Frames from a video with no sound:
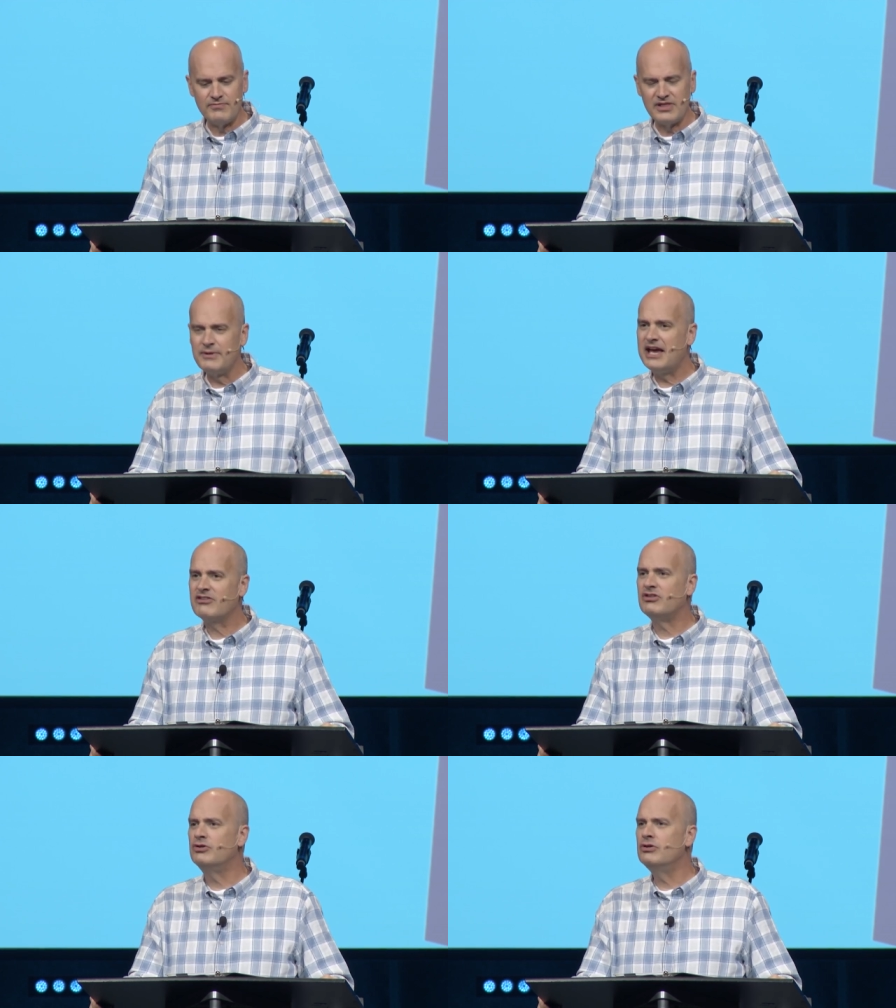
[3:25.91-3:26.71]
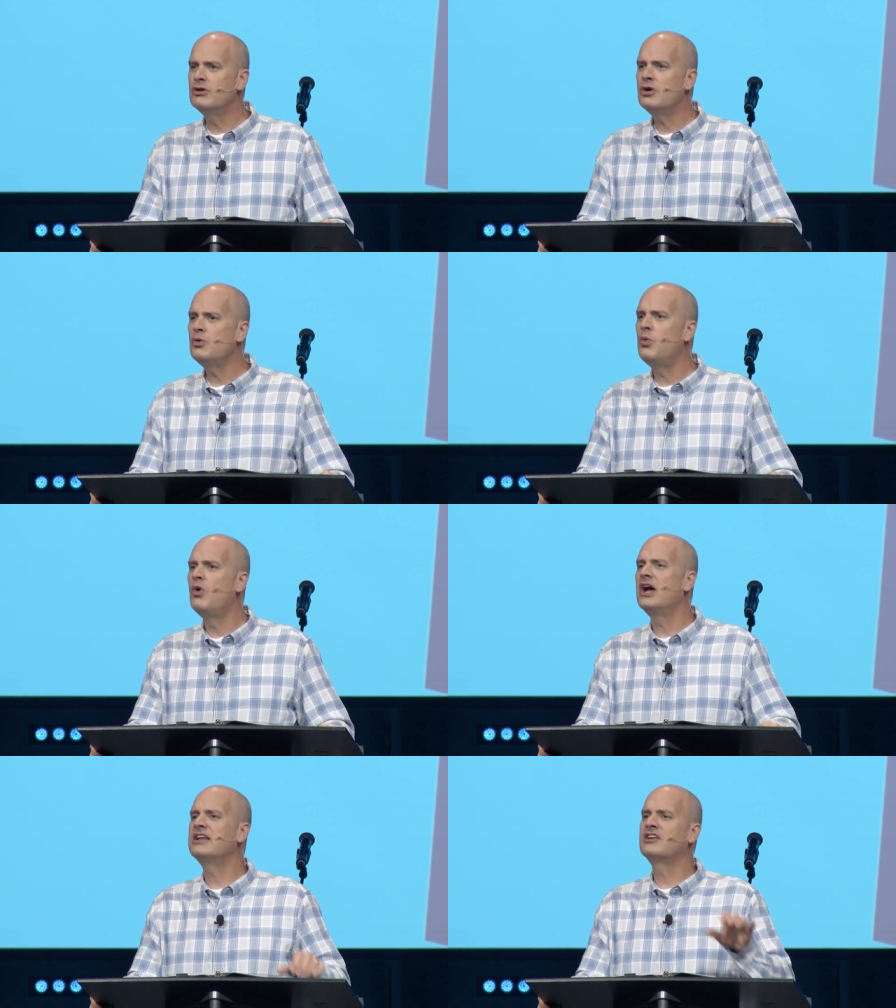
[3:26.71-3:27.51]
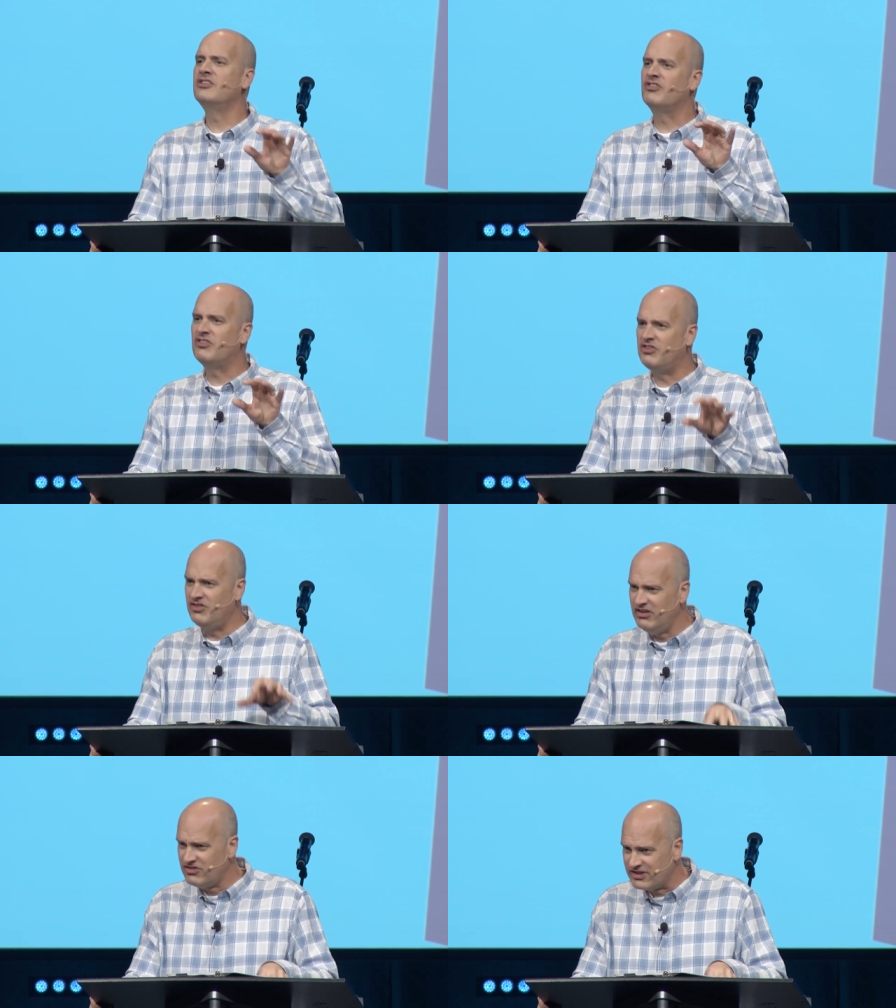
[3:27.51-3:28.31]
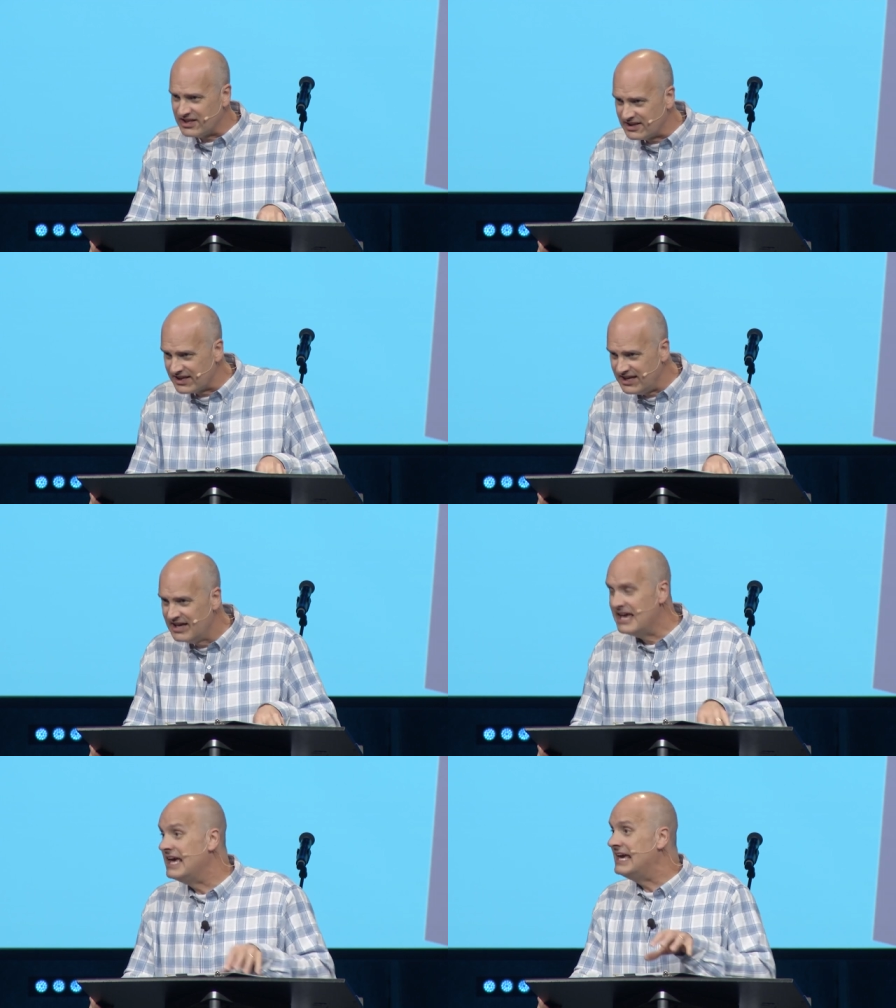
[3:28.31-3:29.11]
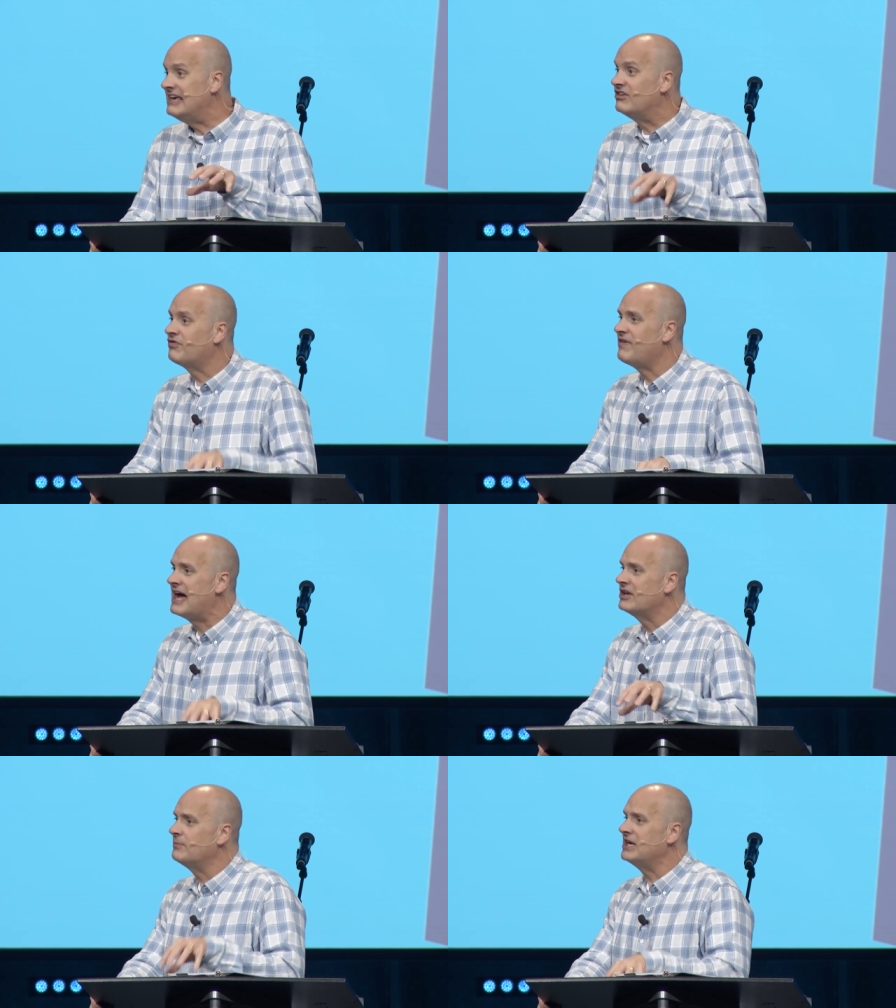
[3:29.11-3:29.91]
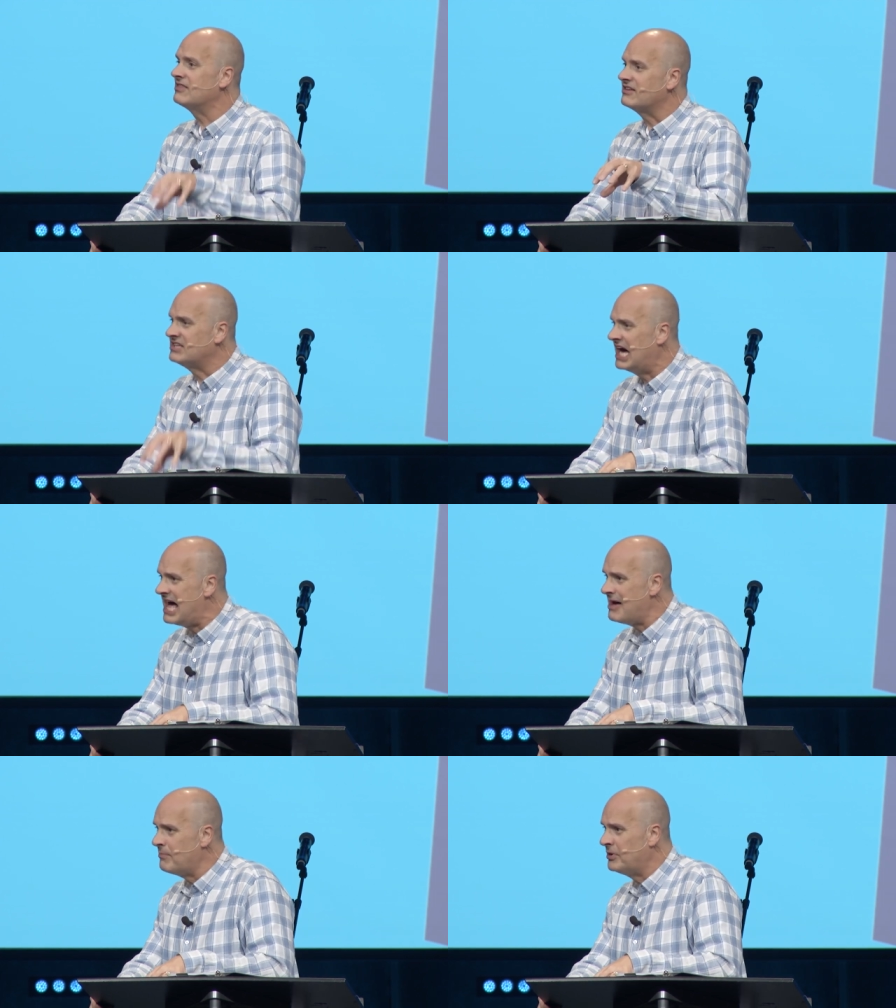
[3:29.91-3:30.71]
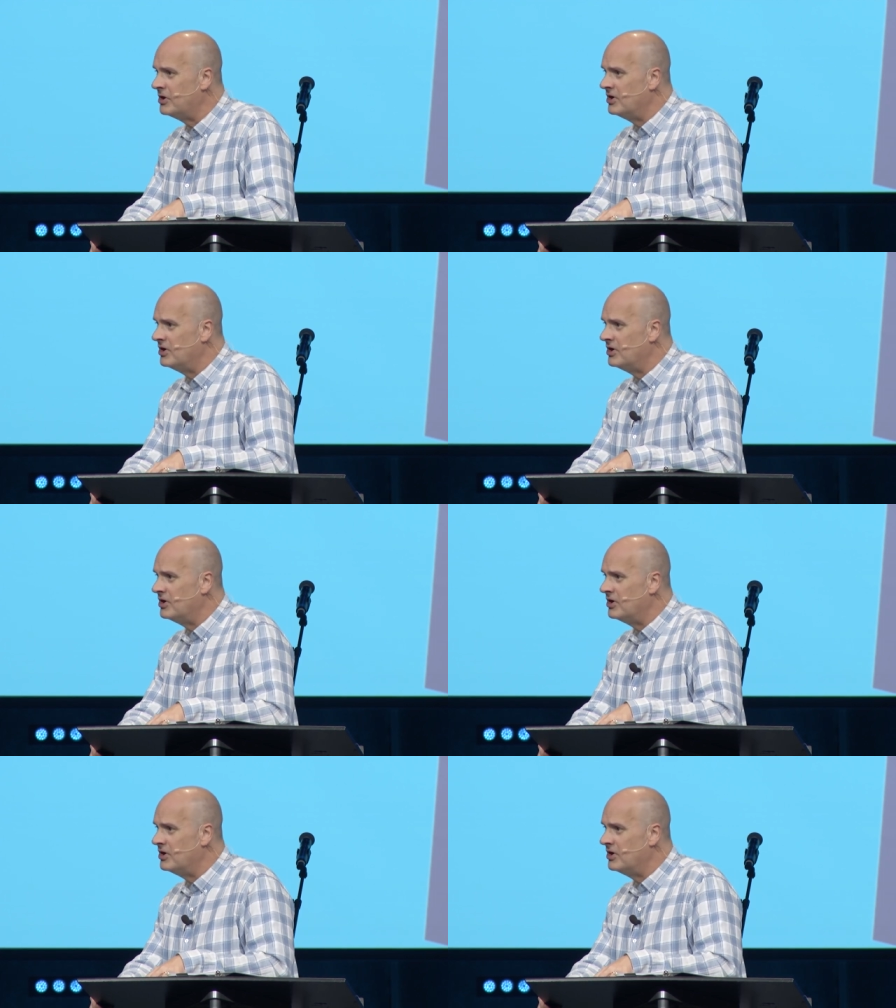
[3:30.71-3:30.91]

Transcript: let me ask you, do you know what consistently is found to be at the top